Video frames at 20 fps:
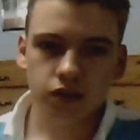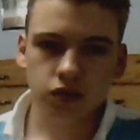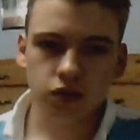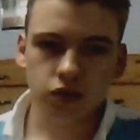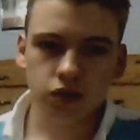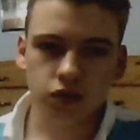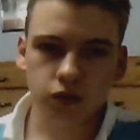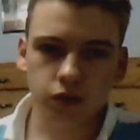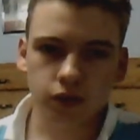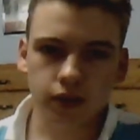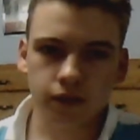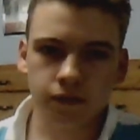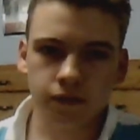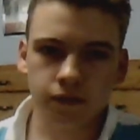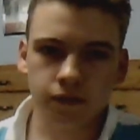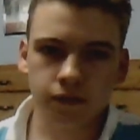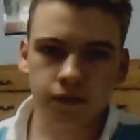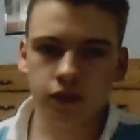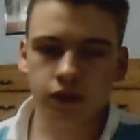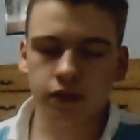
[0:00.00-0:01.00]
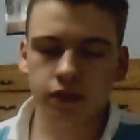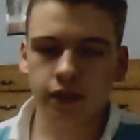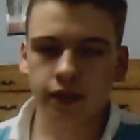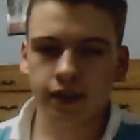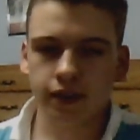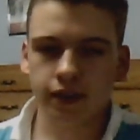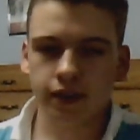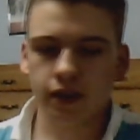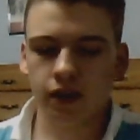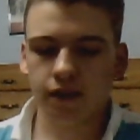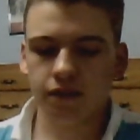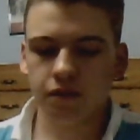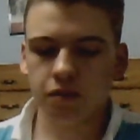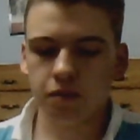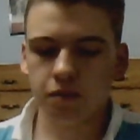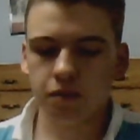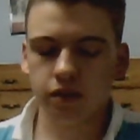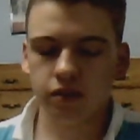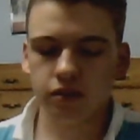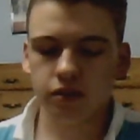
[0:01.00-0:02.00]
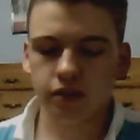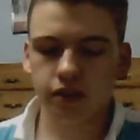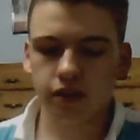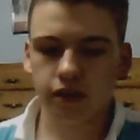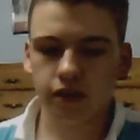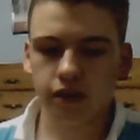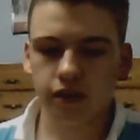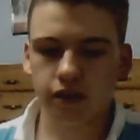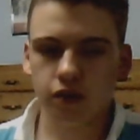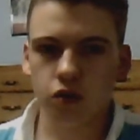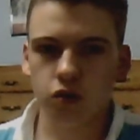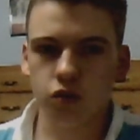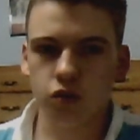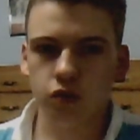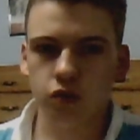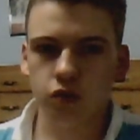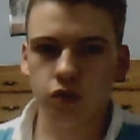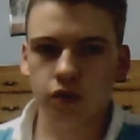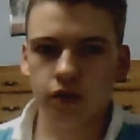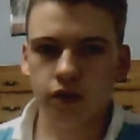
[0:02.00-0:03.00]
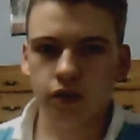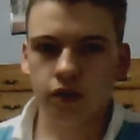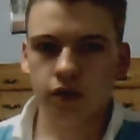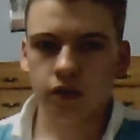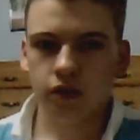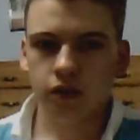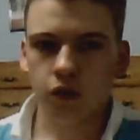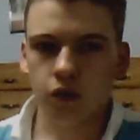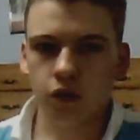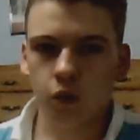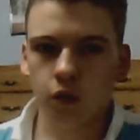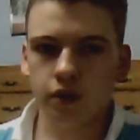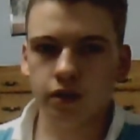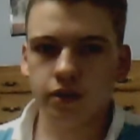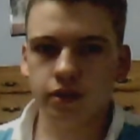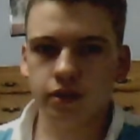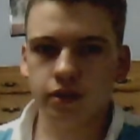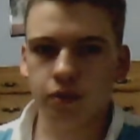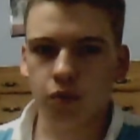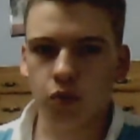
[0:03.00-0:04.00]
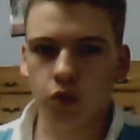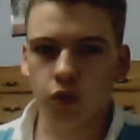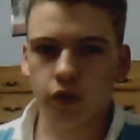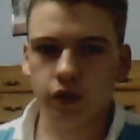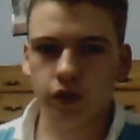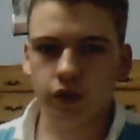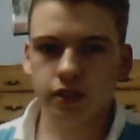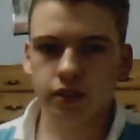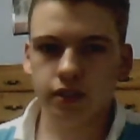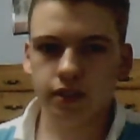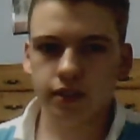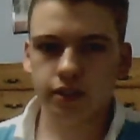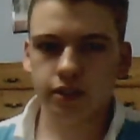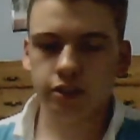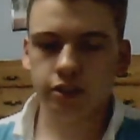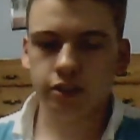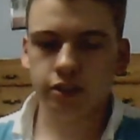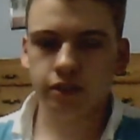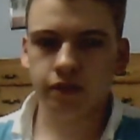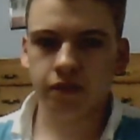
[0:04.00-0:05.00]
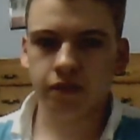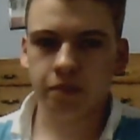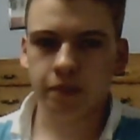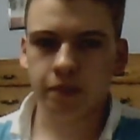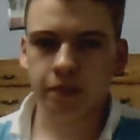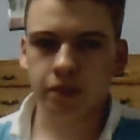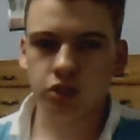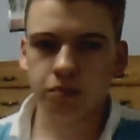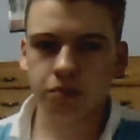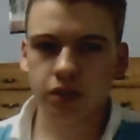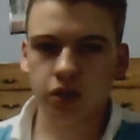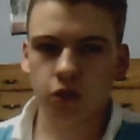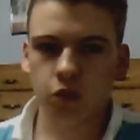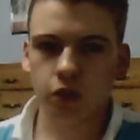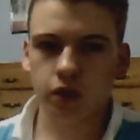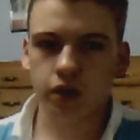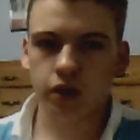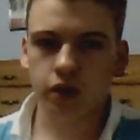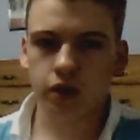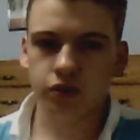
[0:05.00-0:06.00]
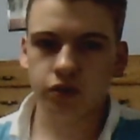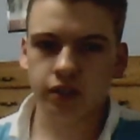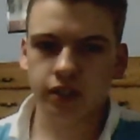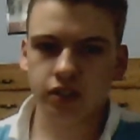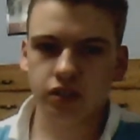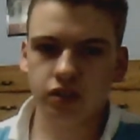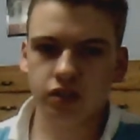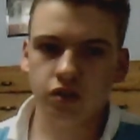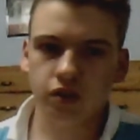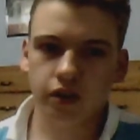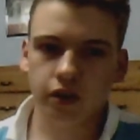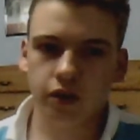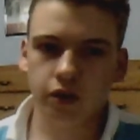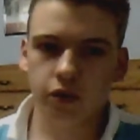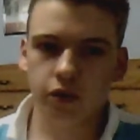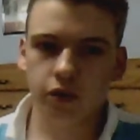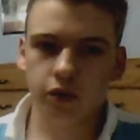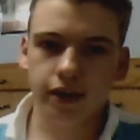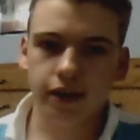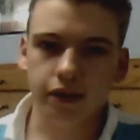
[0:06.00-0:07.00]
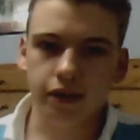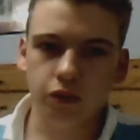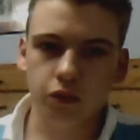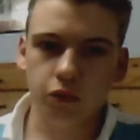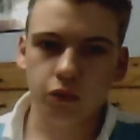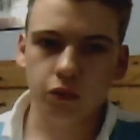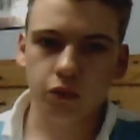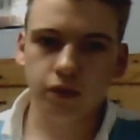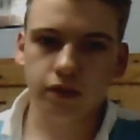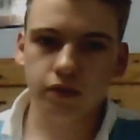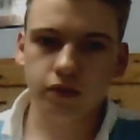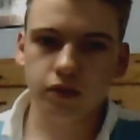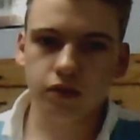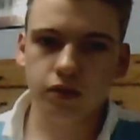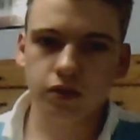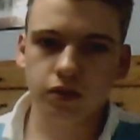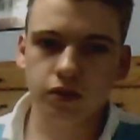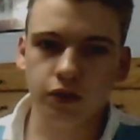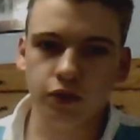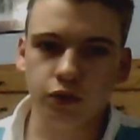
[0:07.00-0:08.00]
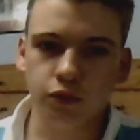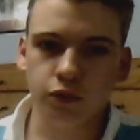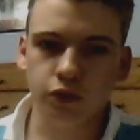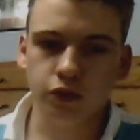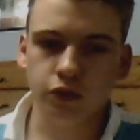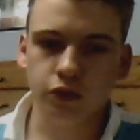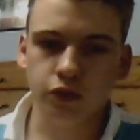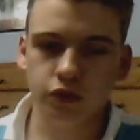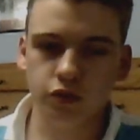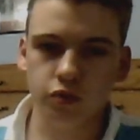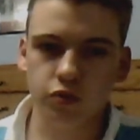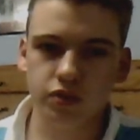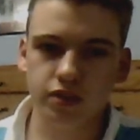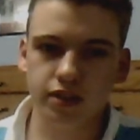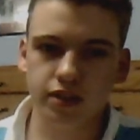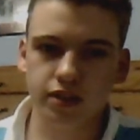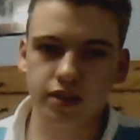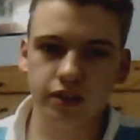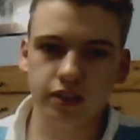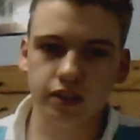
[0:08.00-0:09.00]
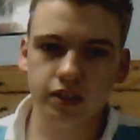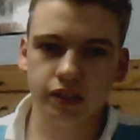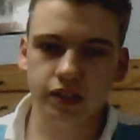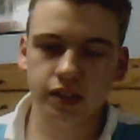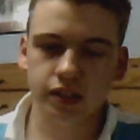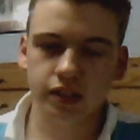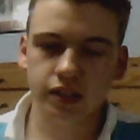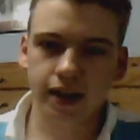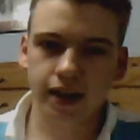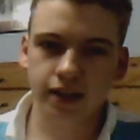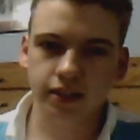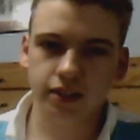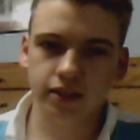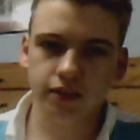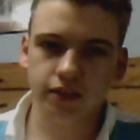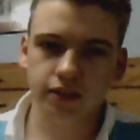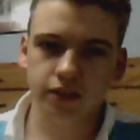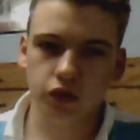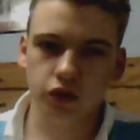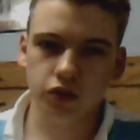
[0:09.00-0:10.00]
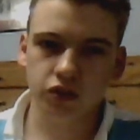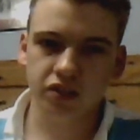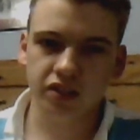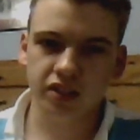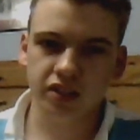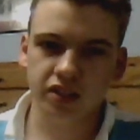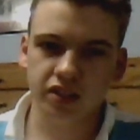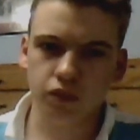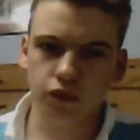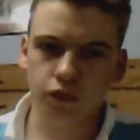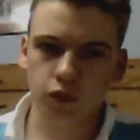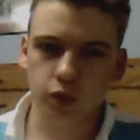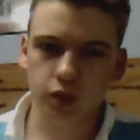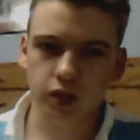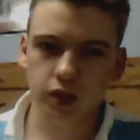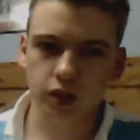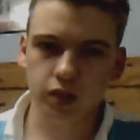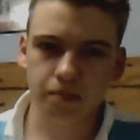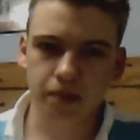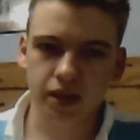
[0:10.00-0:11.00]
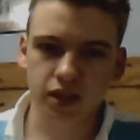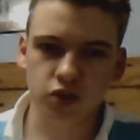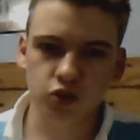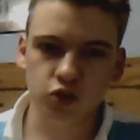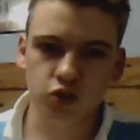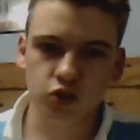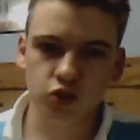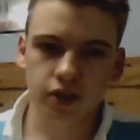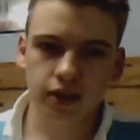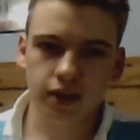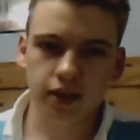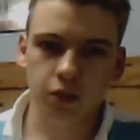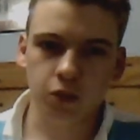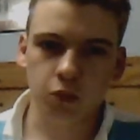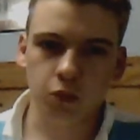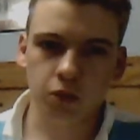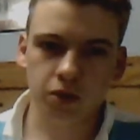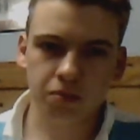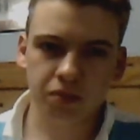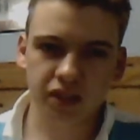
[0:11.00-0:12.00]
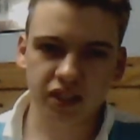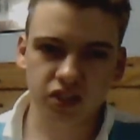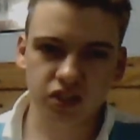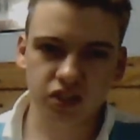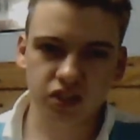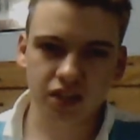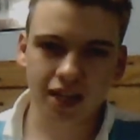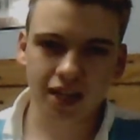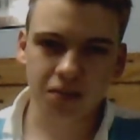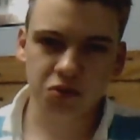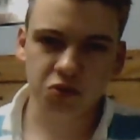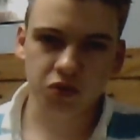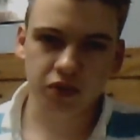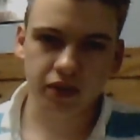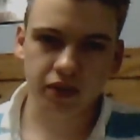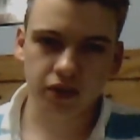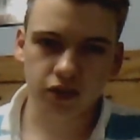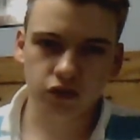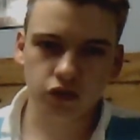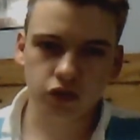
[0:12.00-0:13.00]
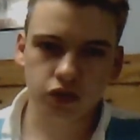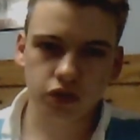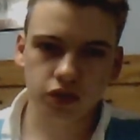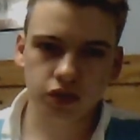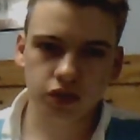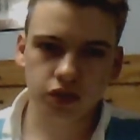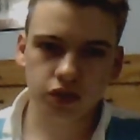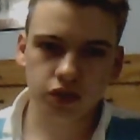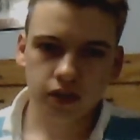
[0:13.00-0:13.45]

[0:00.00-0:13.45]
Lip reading: So, it's like you're gonna have to be able to know what's important in specific matchups, like what do you need to knock out, and what do you do 70 to the active, or do you need to do 40 to the bench, and where to place your damage with Kingras?